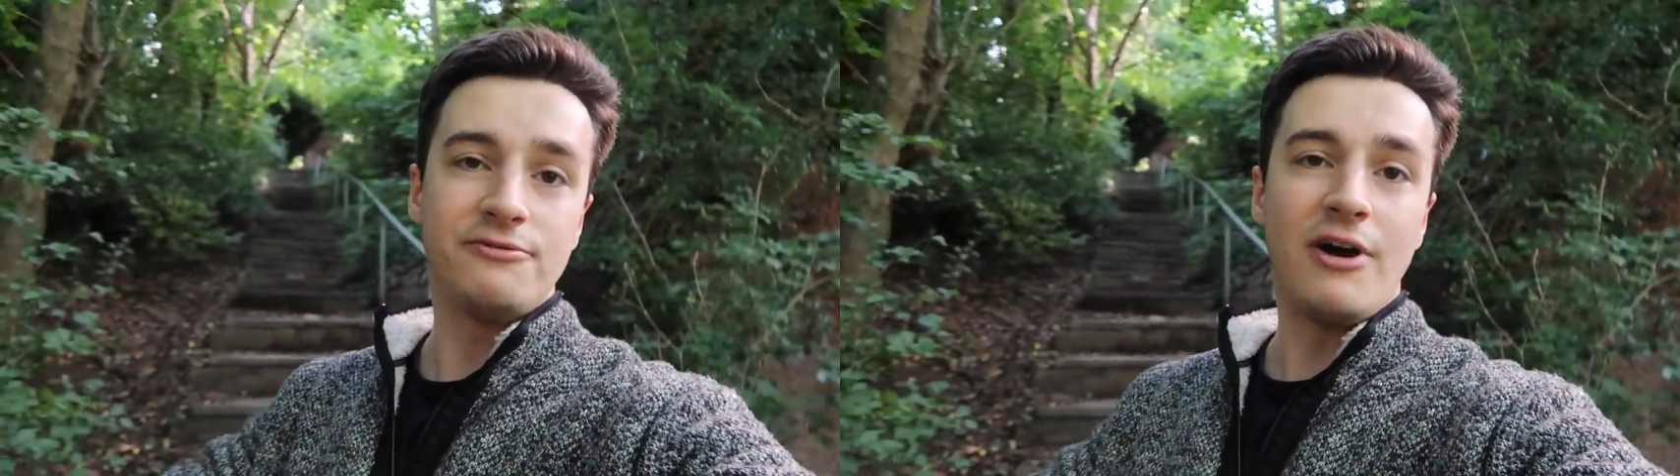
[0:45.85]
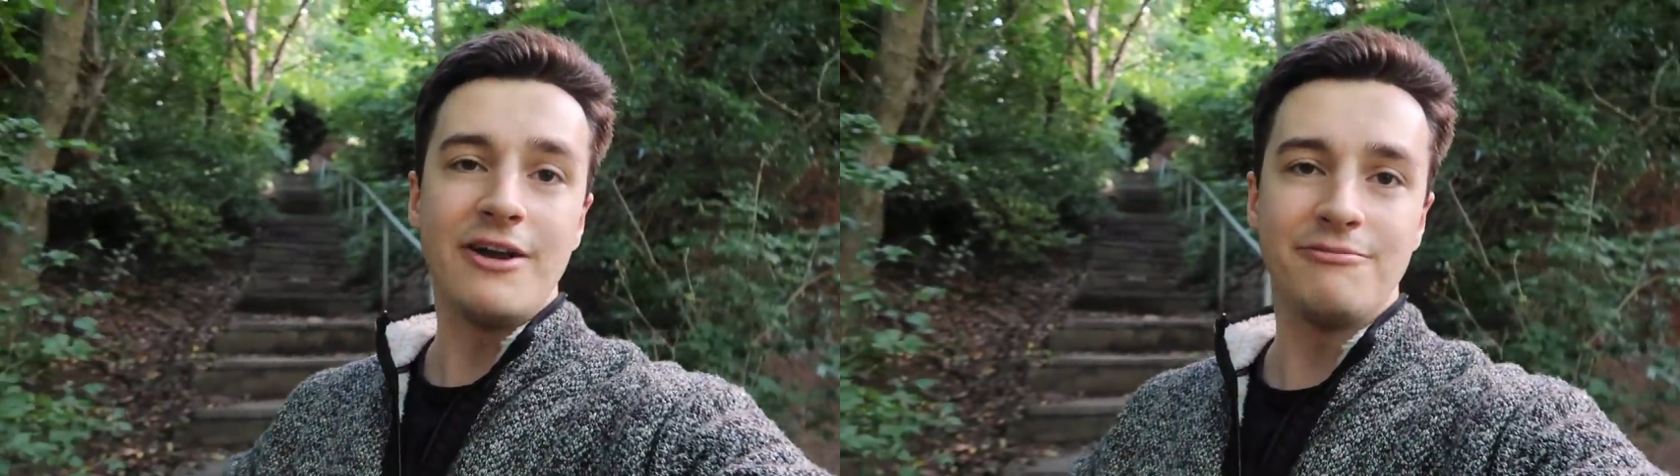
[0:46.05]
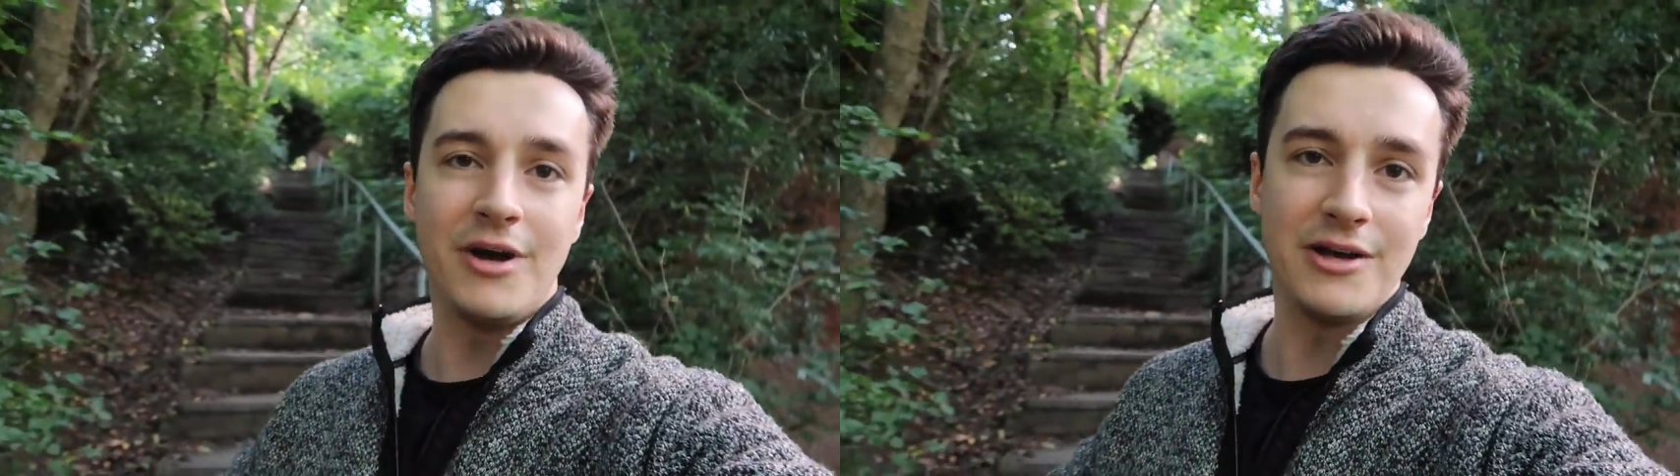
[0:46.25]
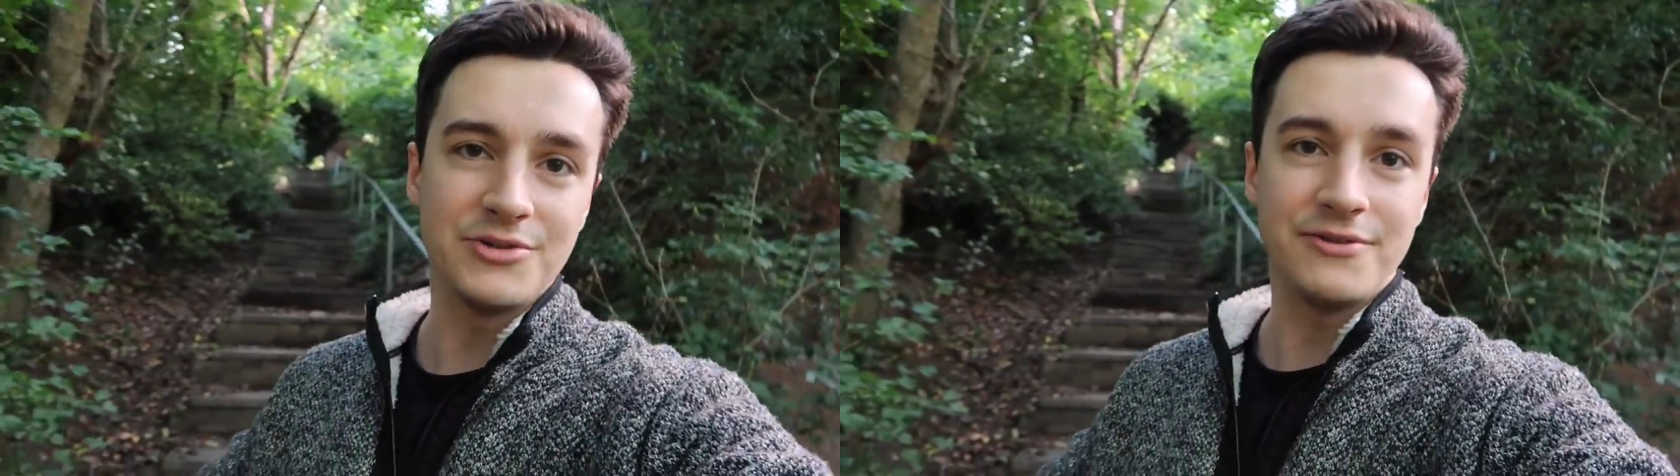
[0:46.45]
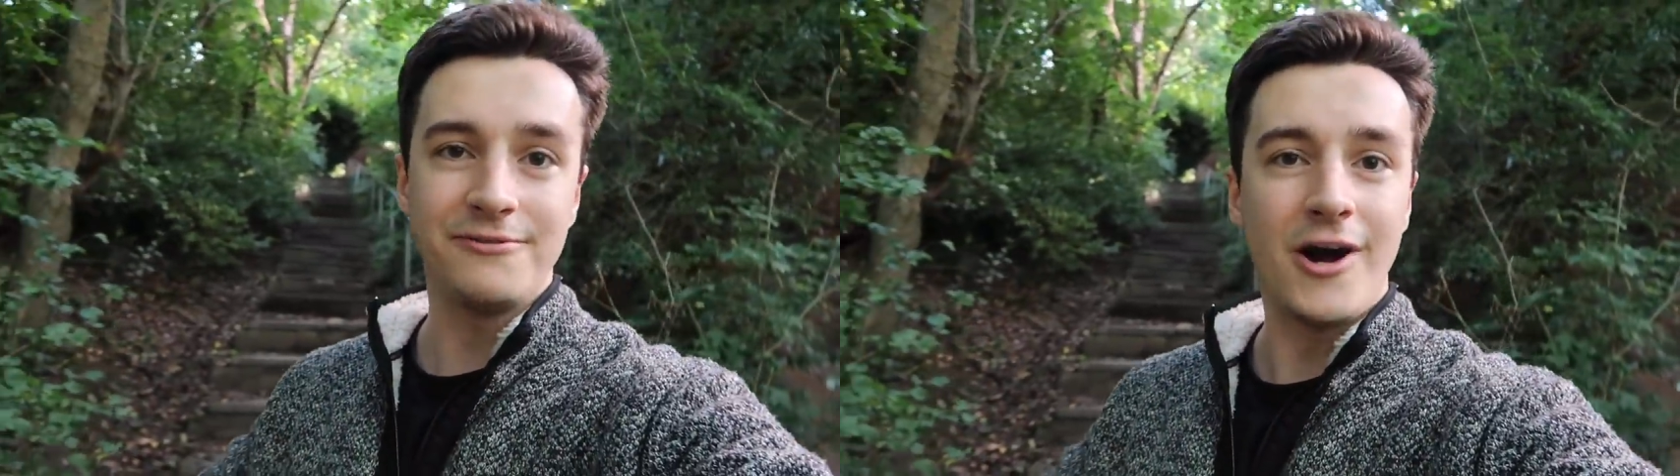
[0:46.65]
five
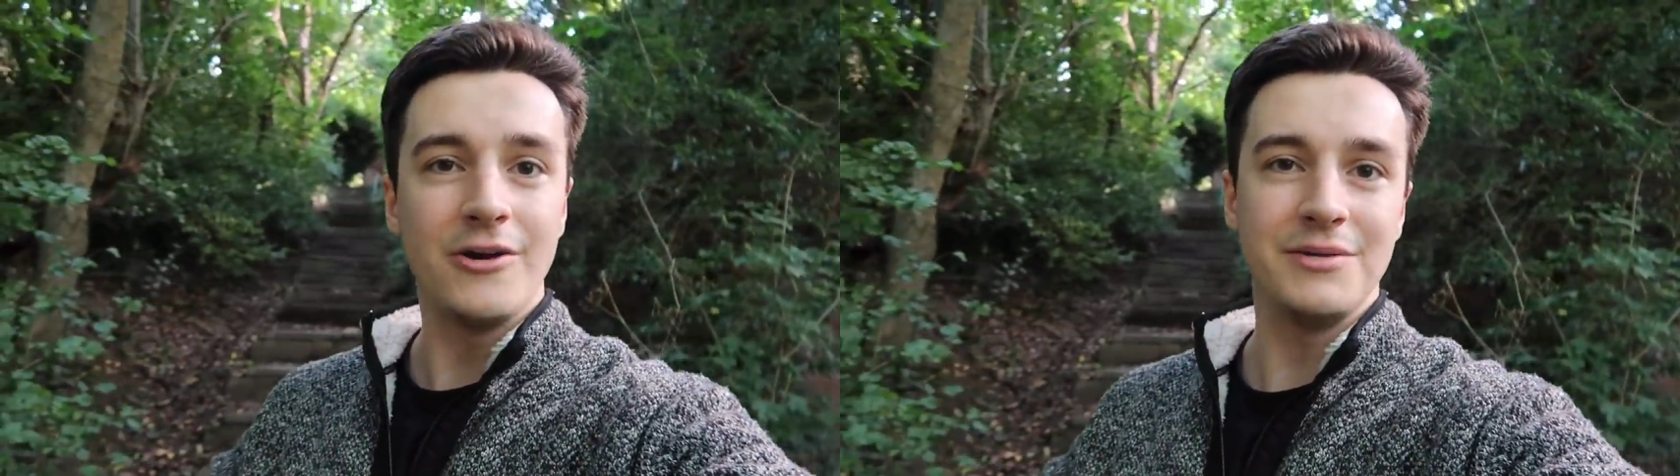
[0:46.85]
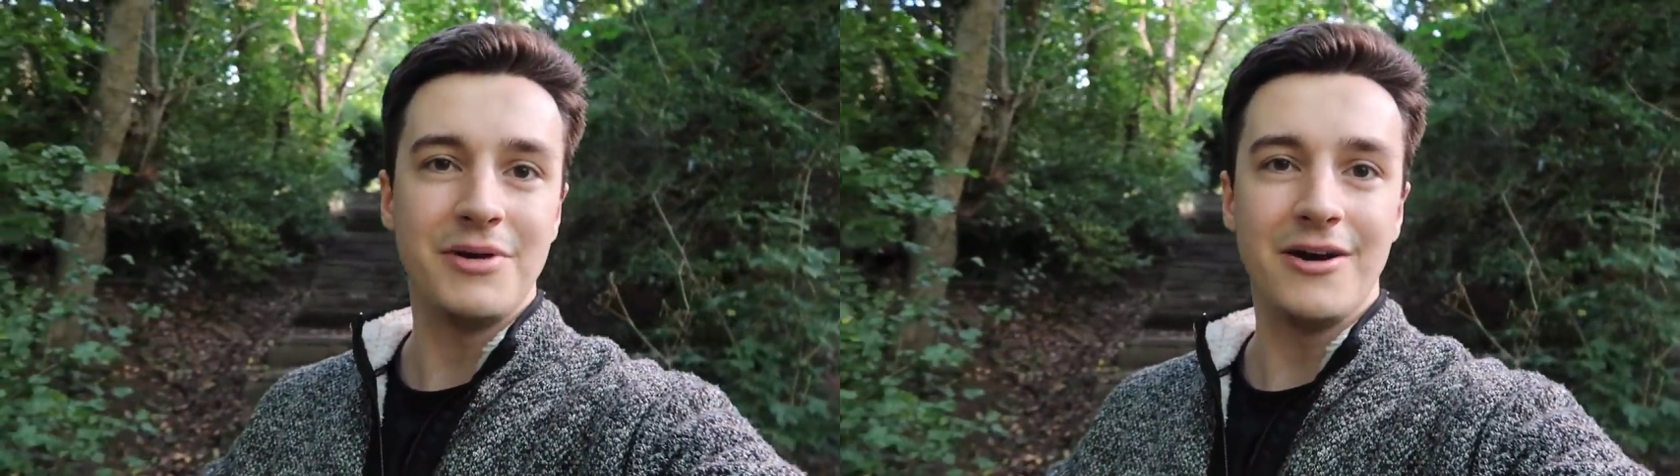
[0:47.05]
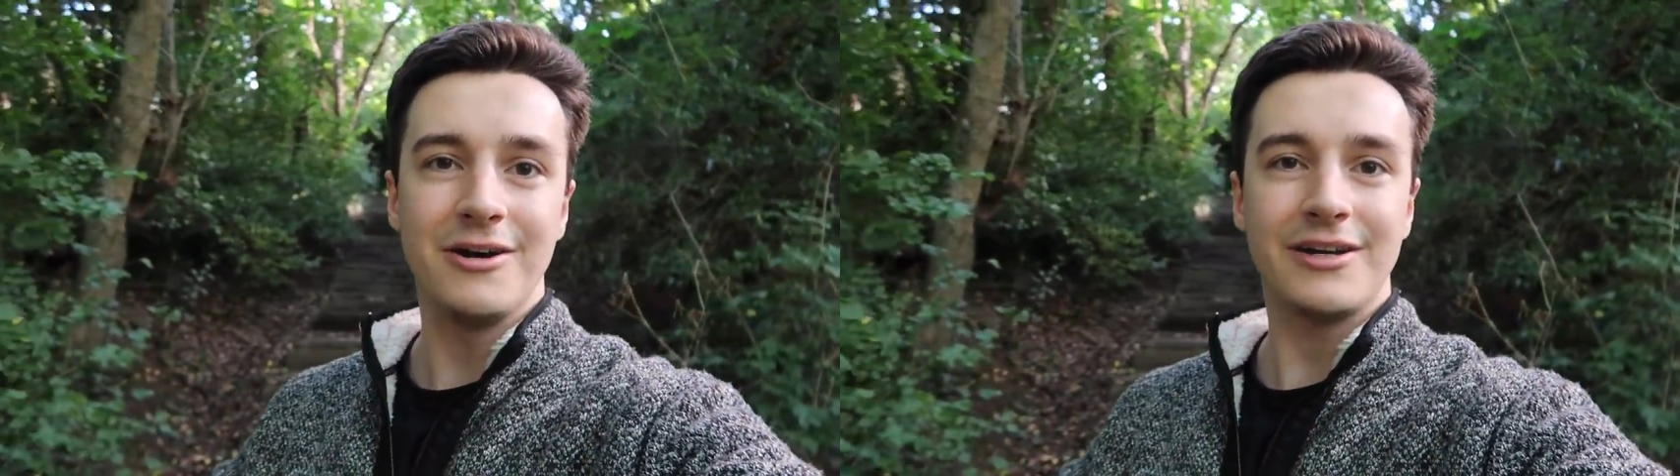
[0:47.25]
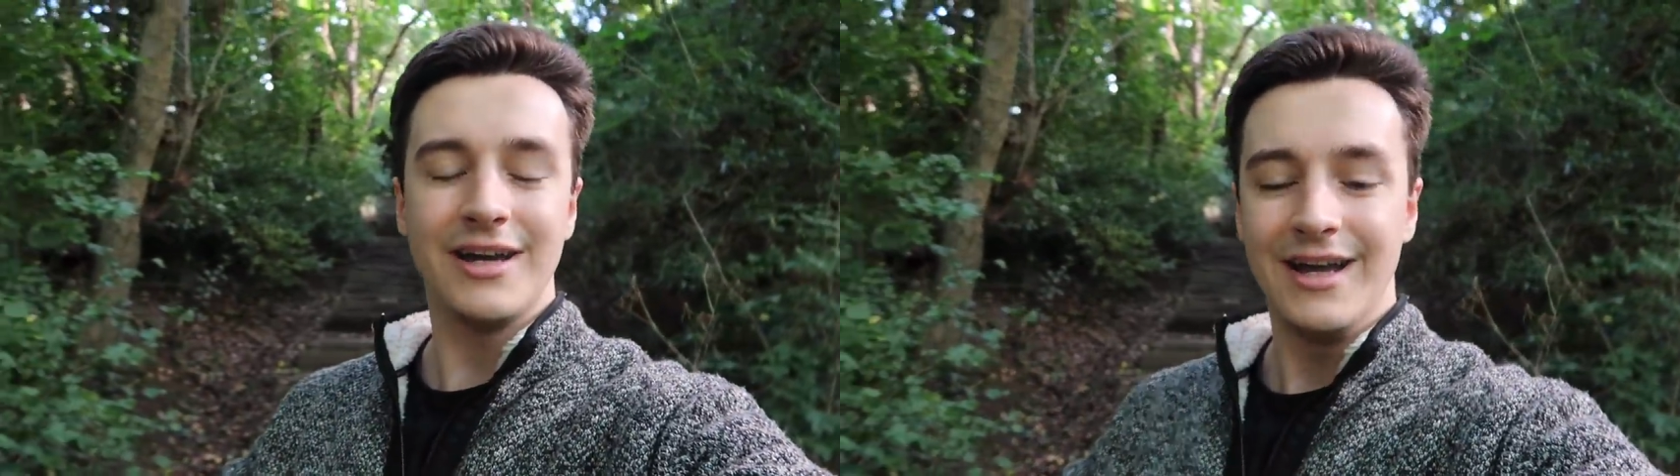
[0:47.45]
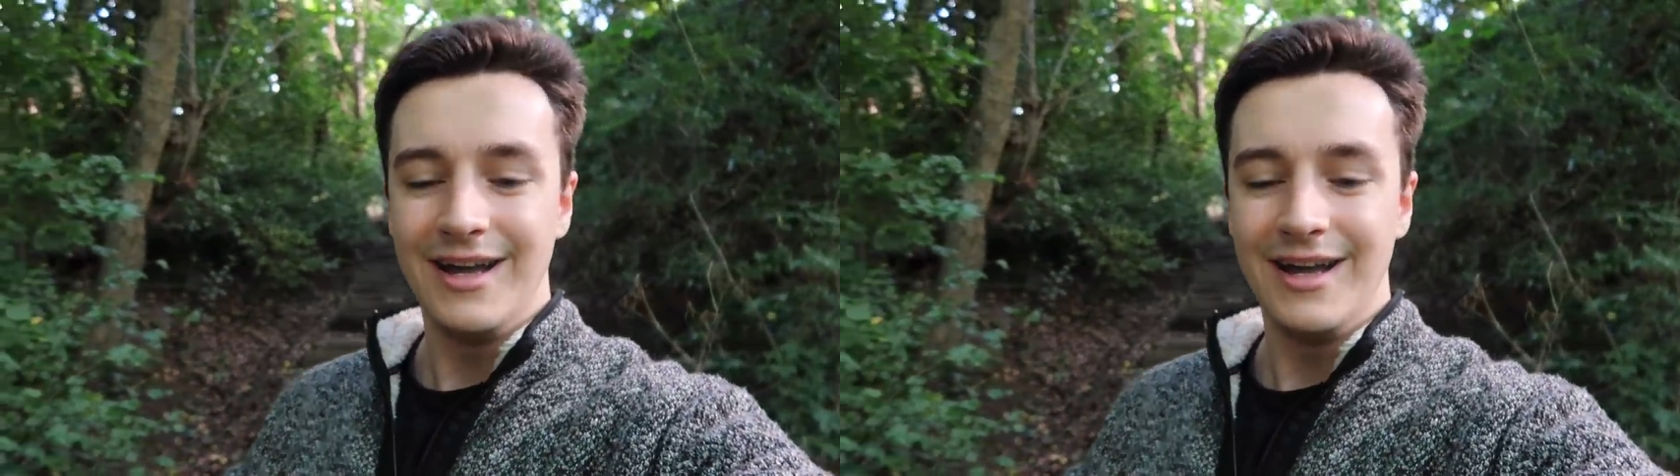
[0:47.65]
mile safari park